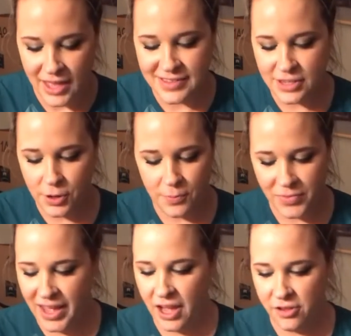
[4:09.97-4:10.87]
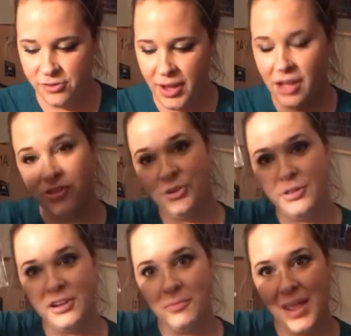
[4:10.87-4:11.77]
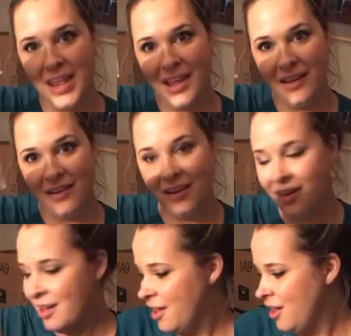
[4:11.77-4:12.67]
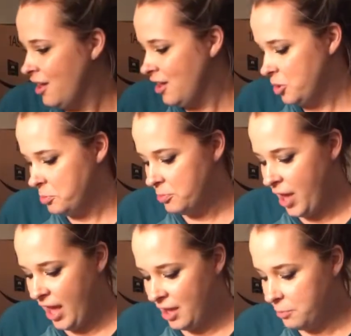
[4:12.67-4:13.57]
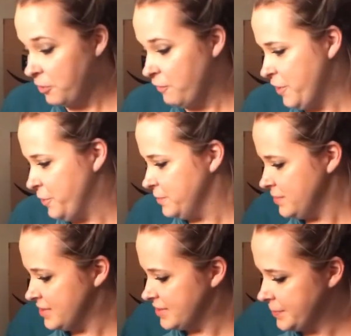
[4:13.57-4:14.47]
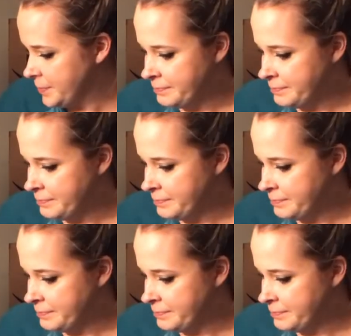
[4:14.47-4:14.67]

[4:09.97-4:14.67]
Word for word: So yeah, so I got two little mini uh, perfumes,